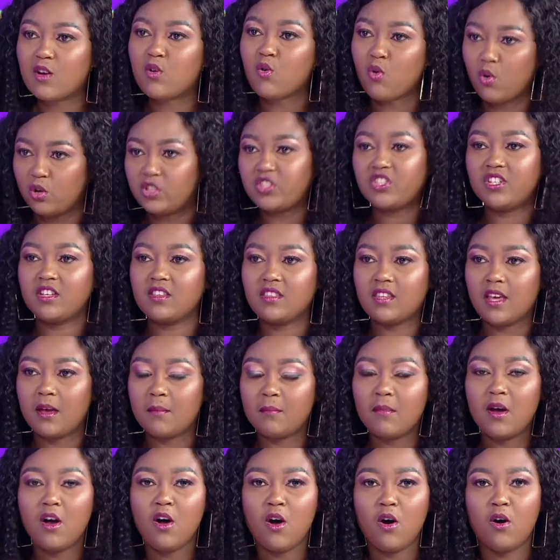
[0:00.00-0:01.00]
coaching
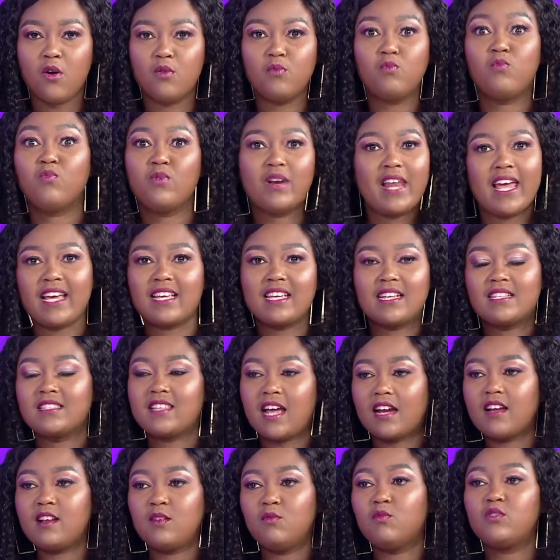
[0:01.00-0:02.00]
them on like
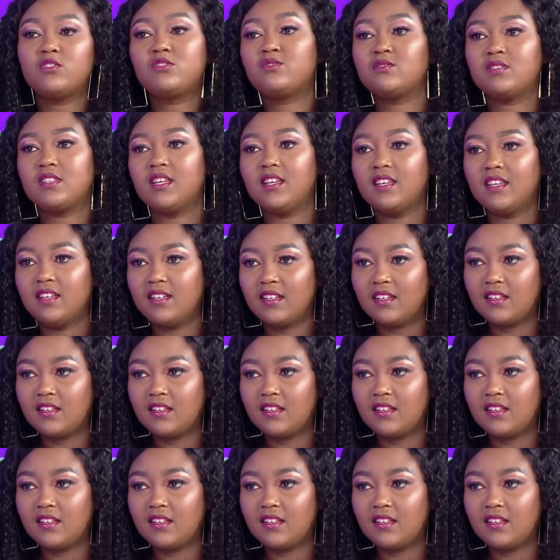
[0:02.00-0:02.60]
exactly what to say.